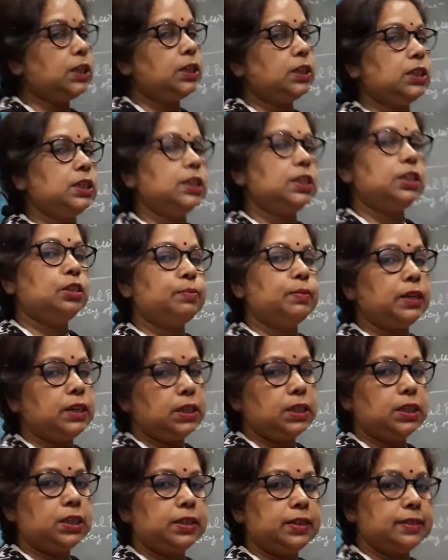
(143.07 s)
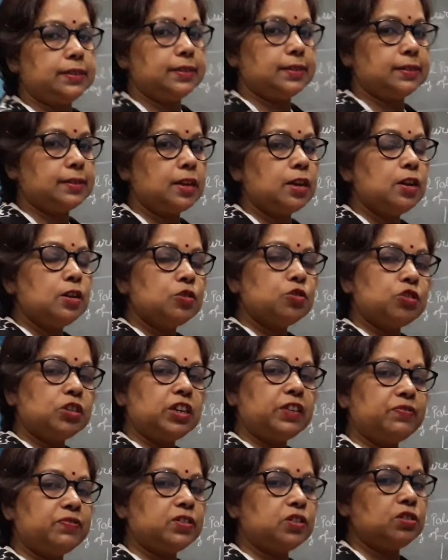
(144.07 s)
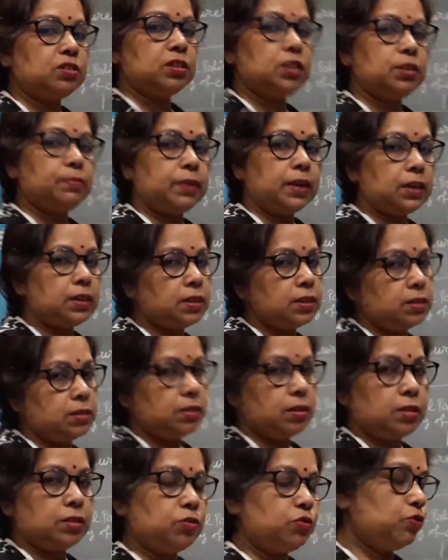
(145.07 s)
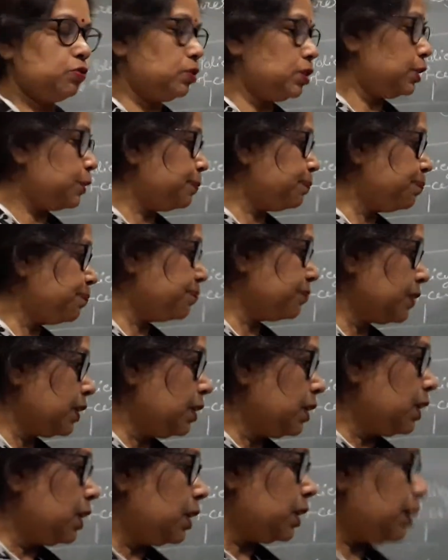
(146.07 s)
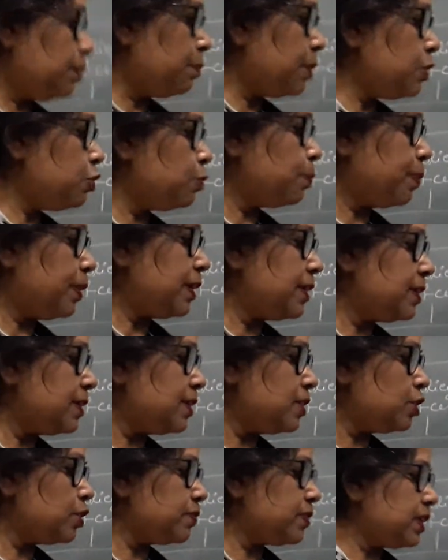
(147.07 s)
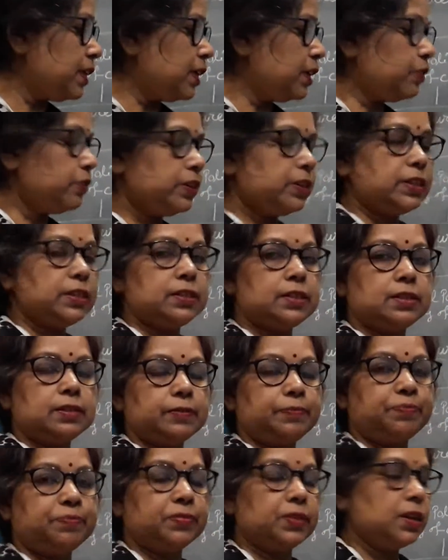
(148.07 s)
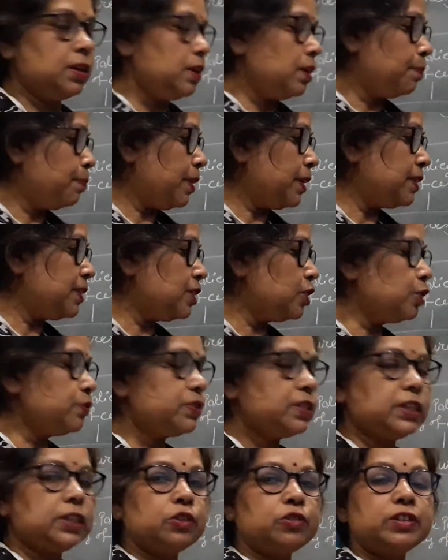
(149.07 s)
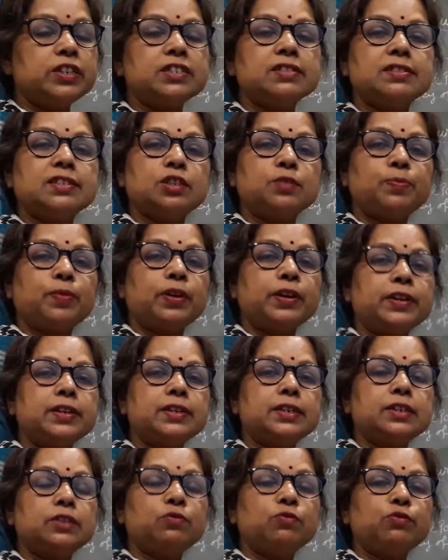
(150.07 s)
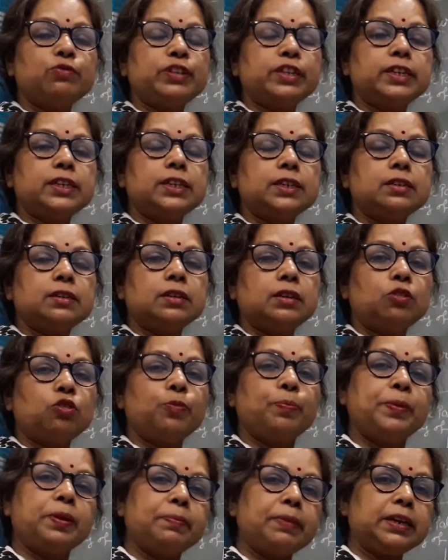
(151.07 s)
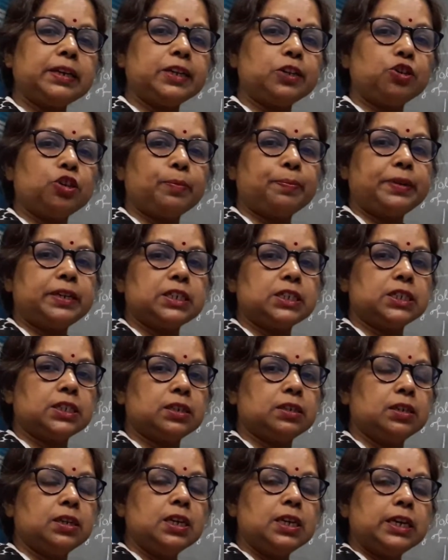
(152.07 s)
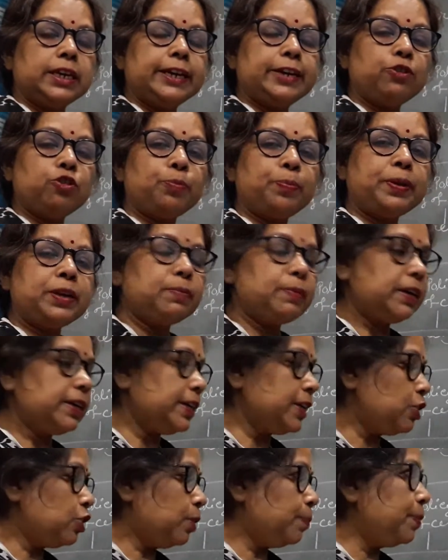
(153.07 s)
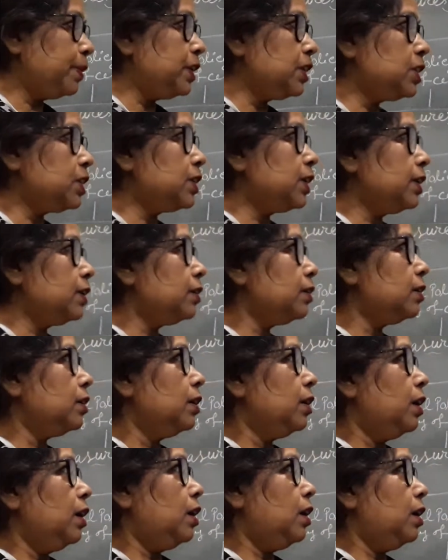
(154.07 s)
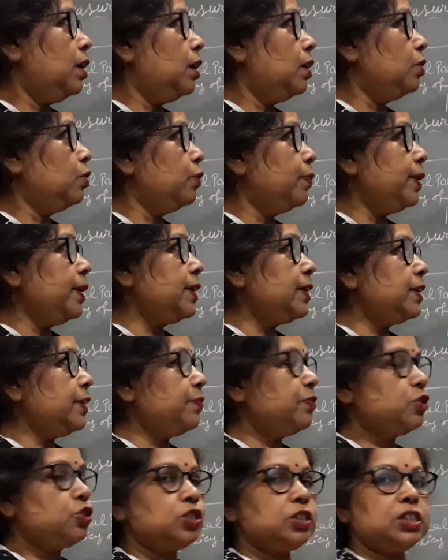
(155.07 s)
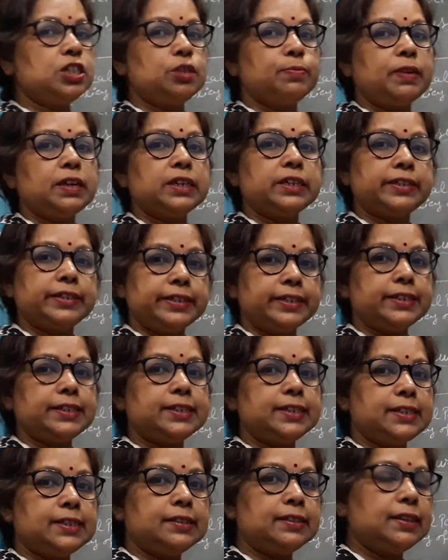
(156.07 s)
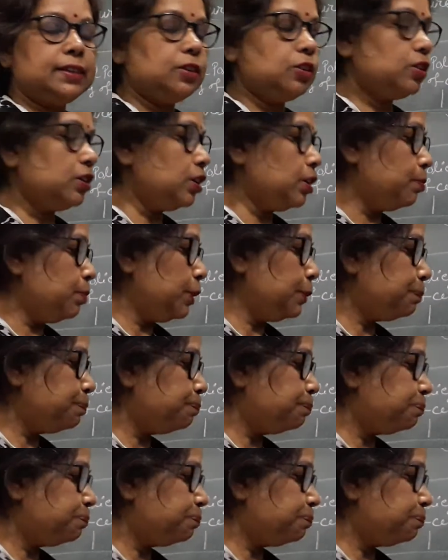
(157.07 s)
aggregate demand increases. So deficient demand controlled. Number 2, purchase of securities. Purchase of securities, this point included in open market operation. In open market operation, when deficient demand created in the economy,